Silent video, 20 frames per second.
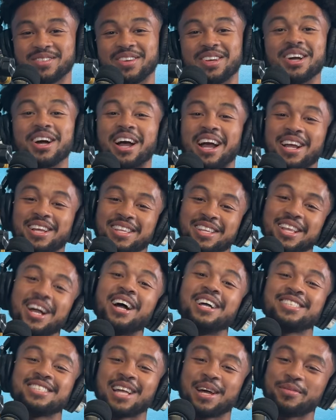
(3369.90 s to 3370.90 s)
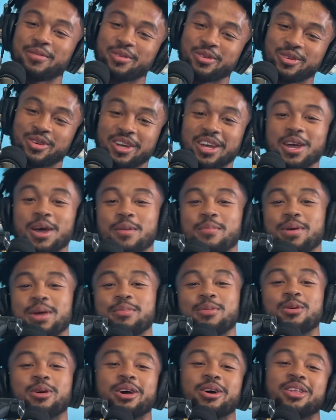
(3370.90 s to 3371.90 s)
All right, all right, stop it real quick.
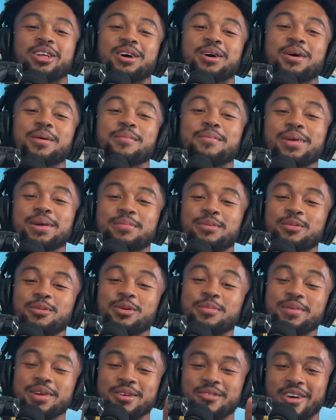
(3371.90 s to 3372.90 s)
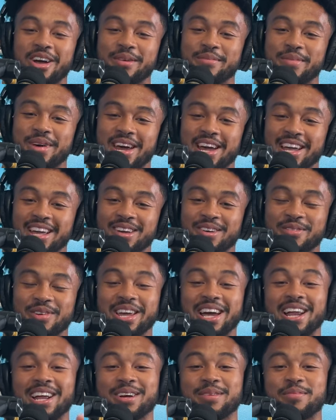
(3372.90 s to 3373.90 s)
People, wait, hold on. People will be right back. We
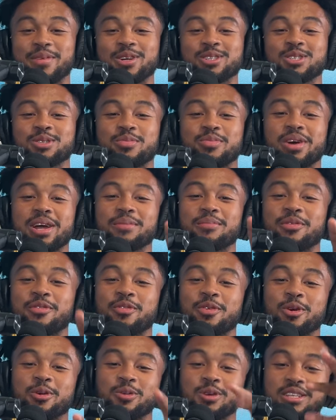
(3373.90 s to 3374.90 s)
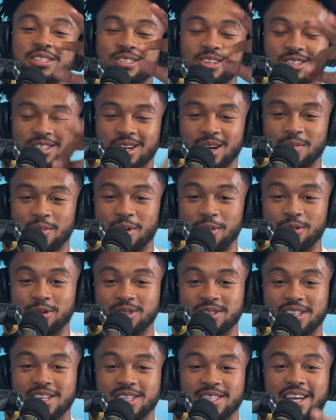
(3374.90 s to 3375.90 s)
got a commercial break before we start talking about more
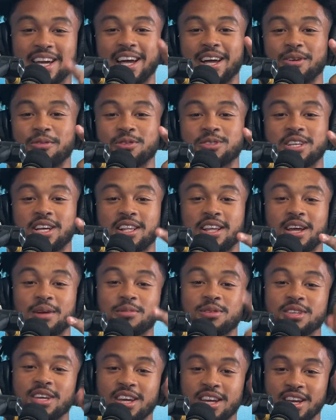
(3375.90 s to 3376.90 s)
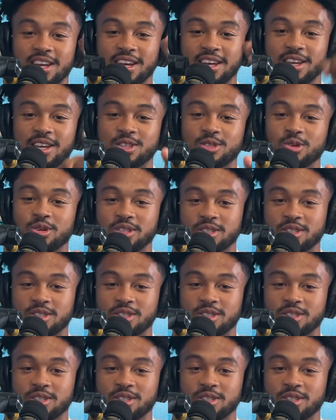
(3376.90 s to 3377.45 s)
things. I gotta go check cameras. Enjoy this